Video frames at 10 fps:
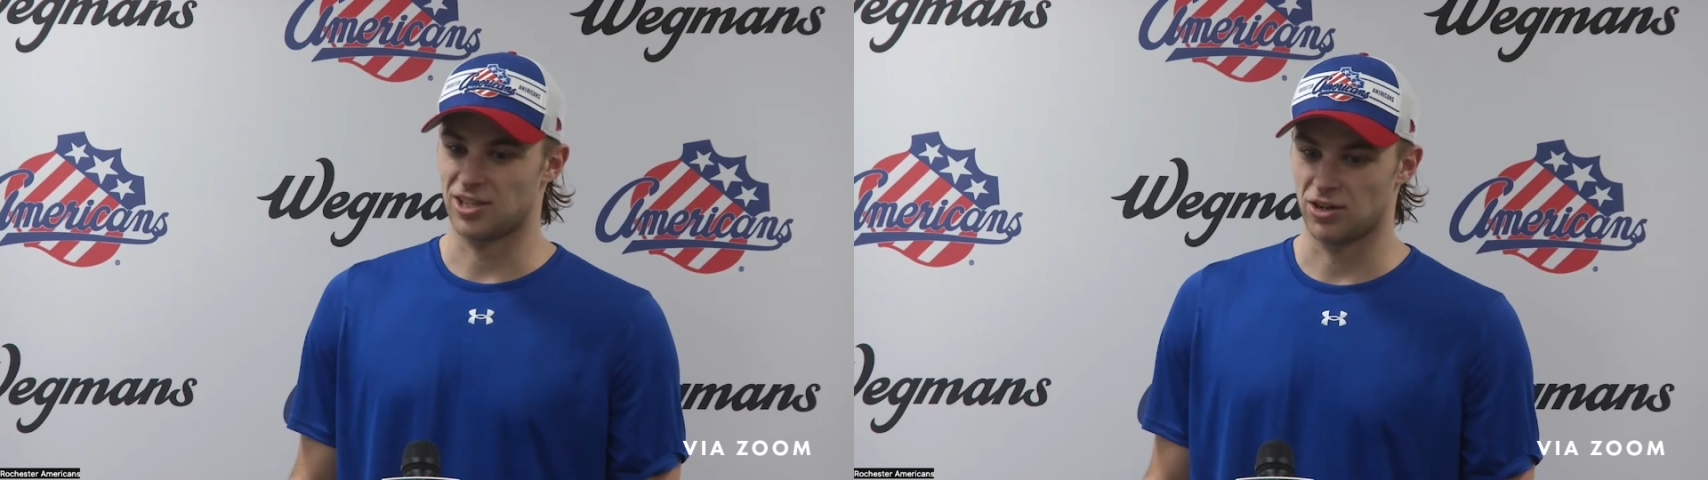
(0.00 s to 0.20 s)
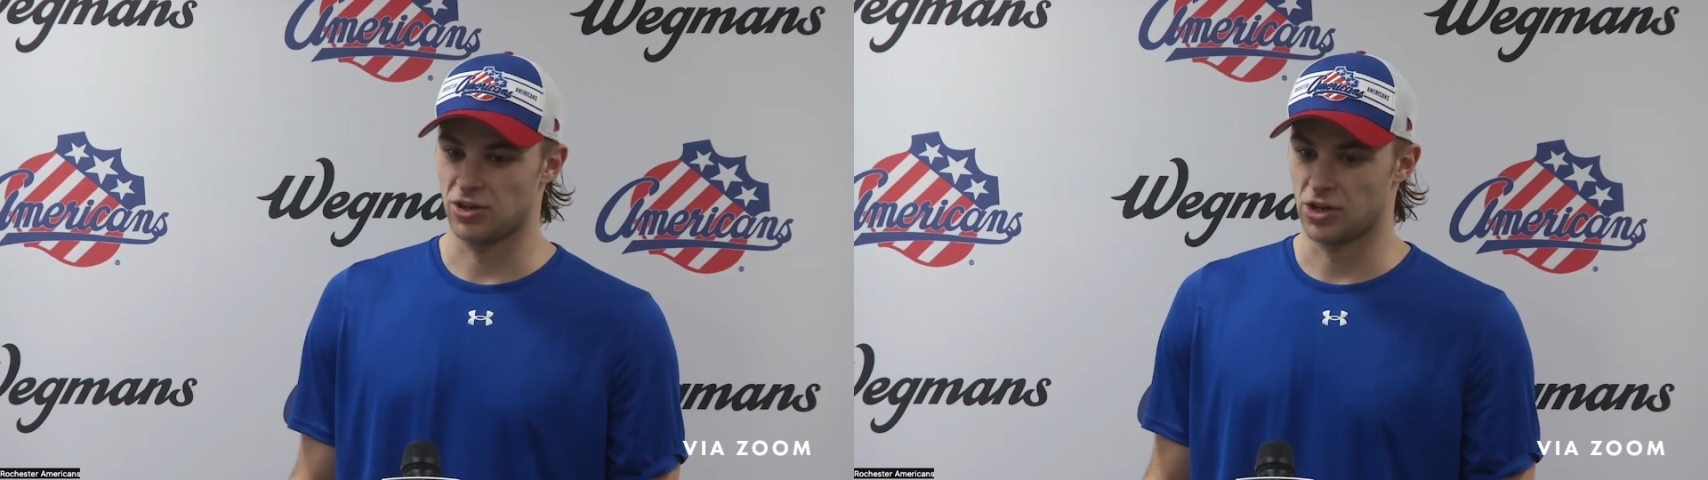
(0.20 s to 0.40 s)

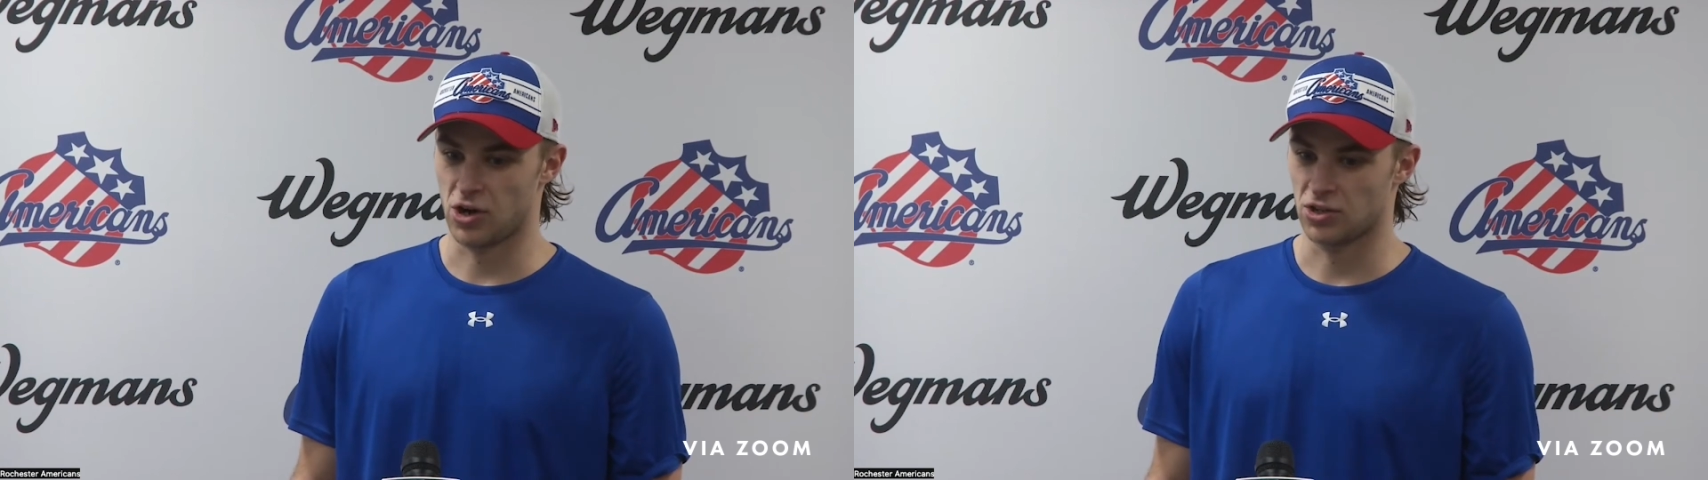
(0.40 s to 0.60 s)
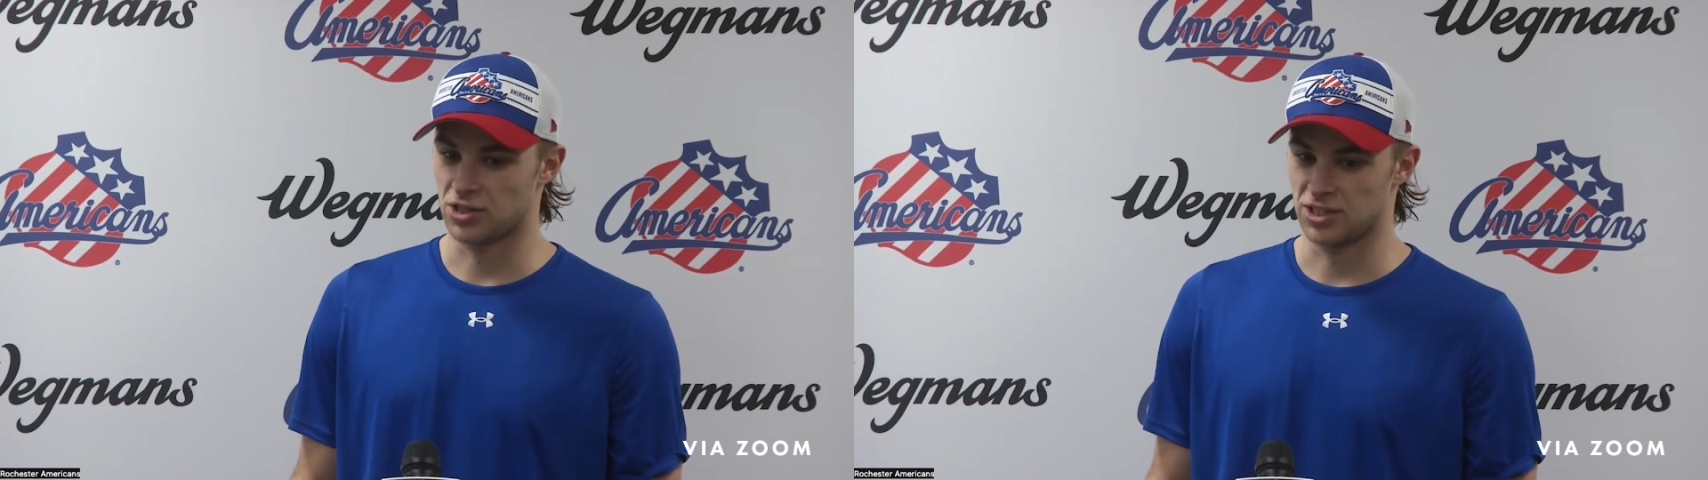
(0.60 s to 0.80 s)
said
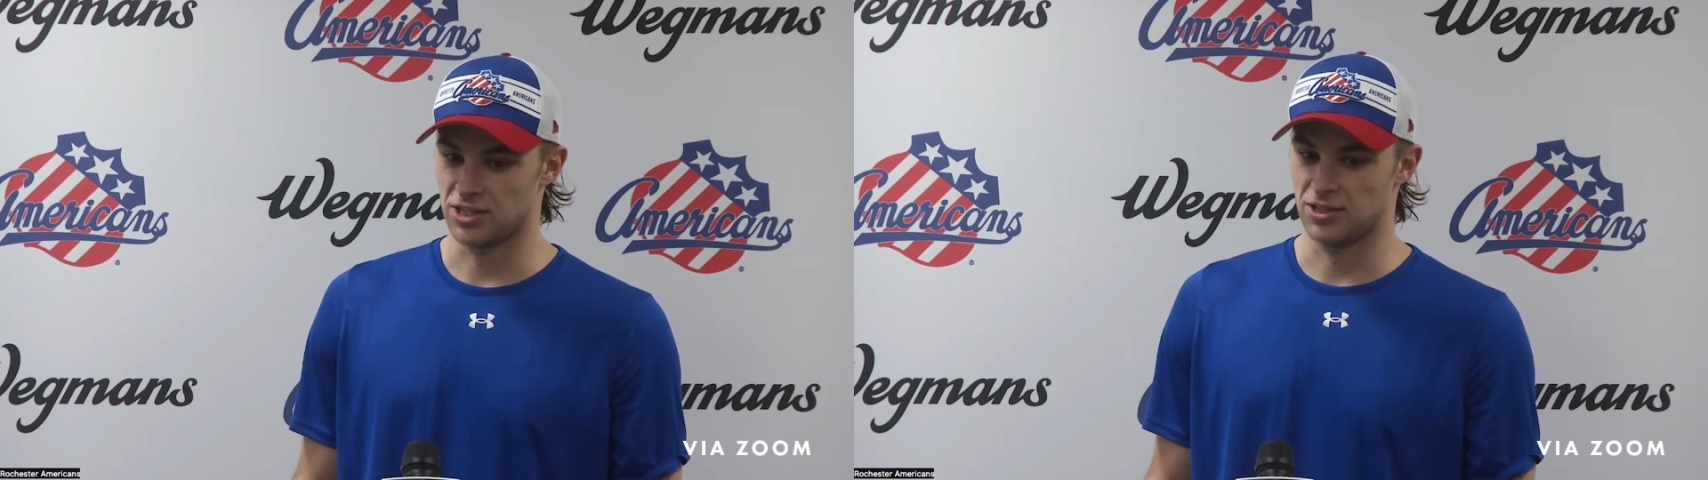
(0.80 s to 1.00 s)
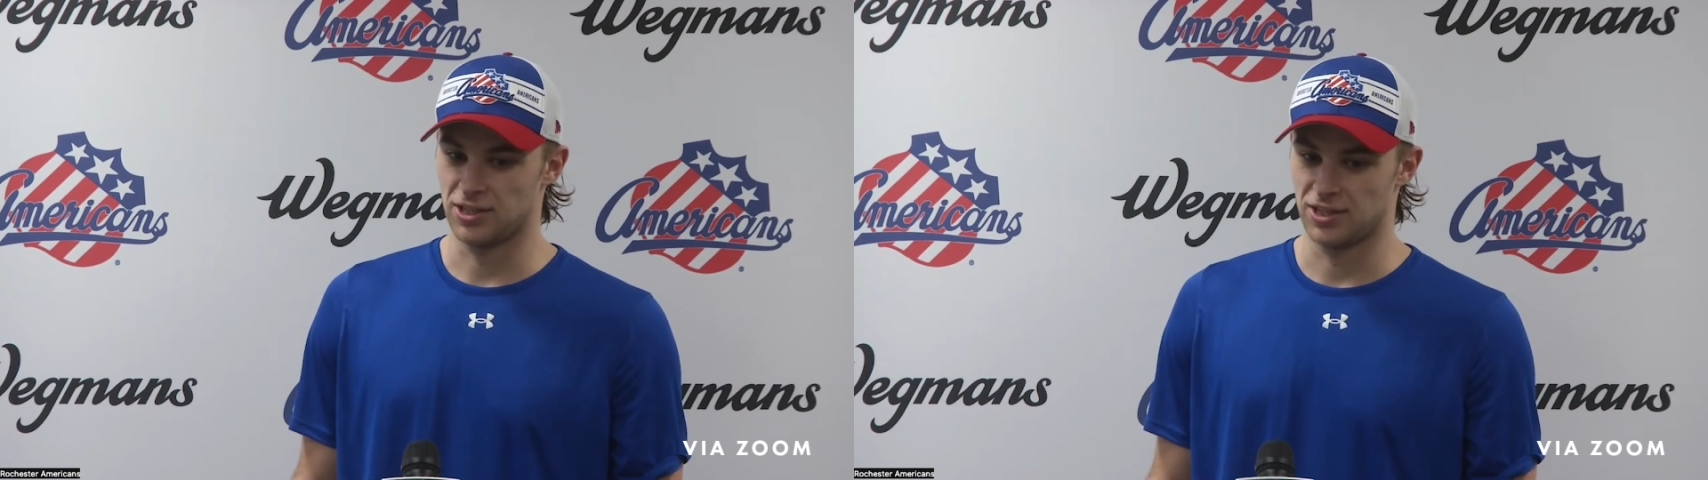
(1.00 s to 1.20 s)
earlier, all the
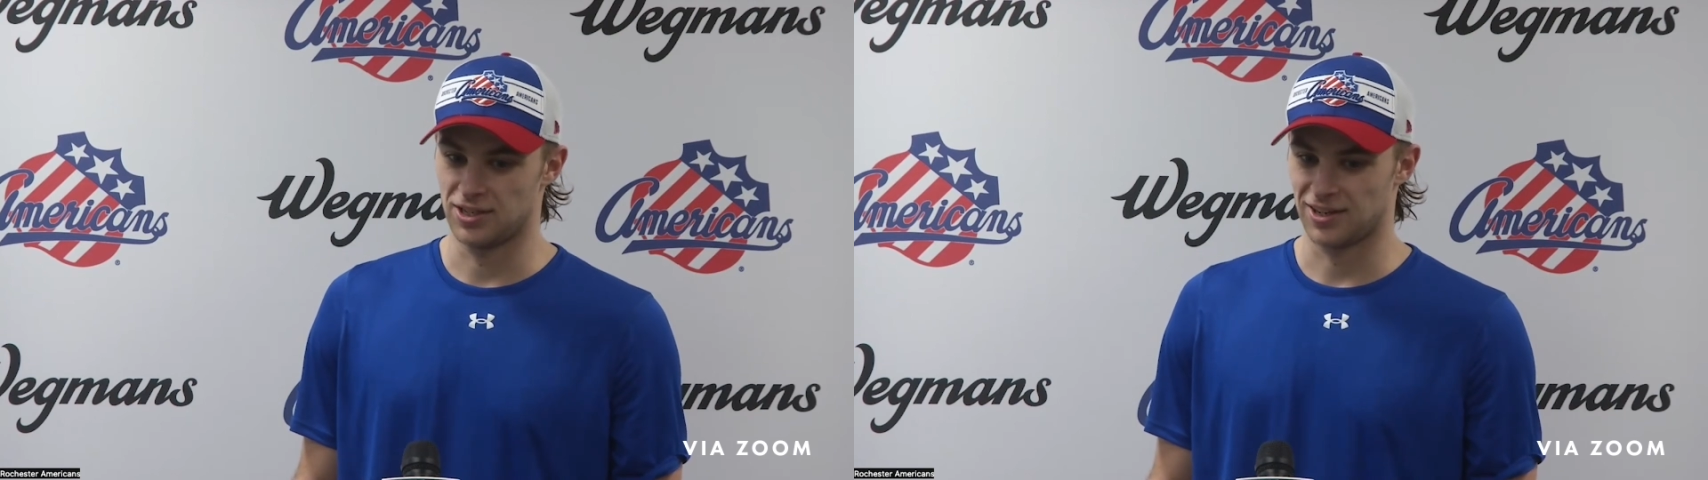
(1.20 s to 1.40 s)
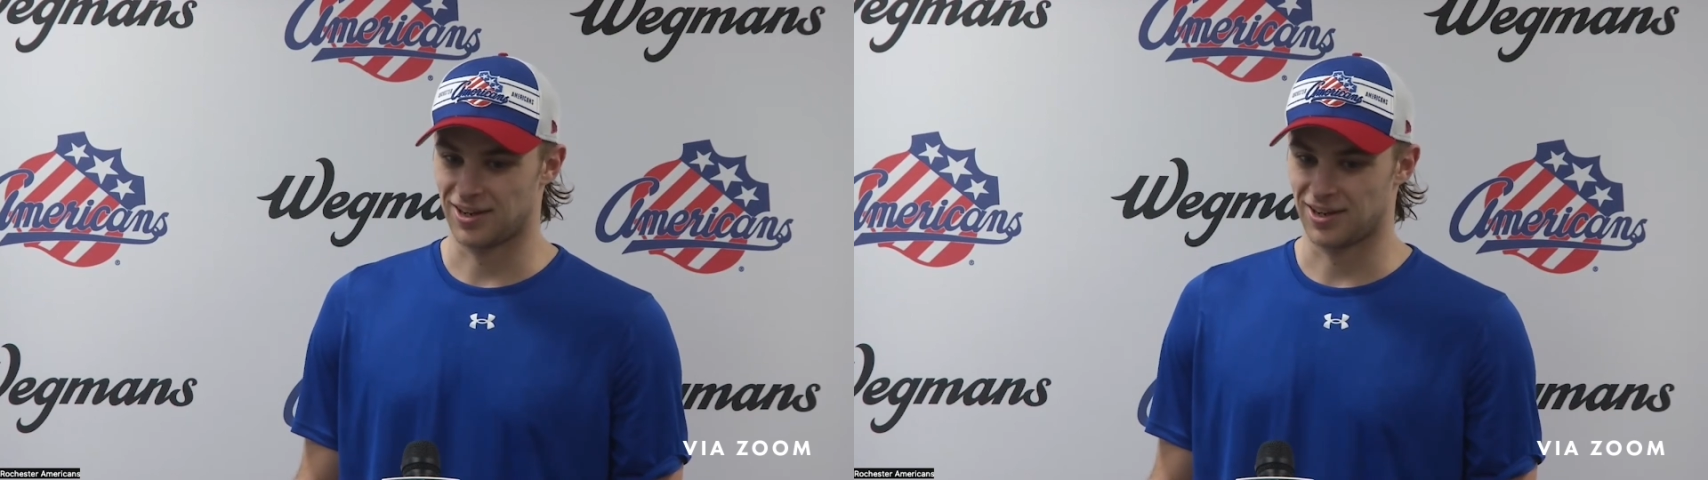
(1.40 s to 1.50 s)
D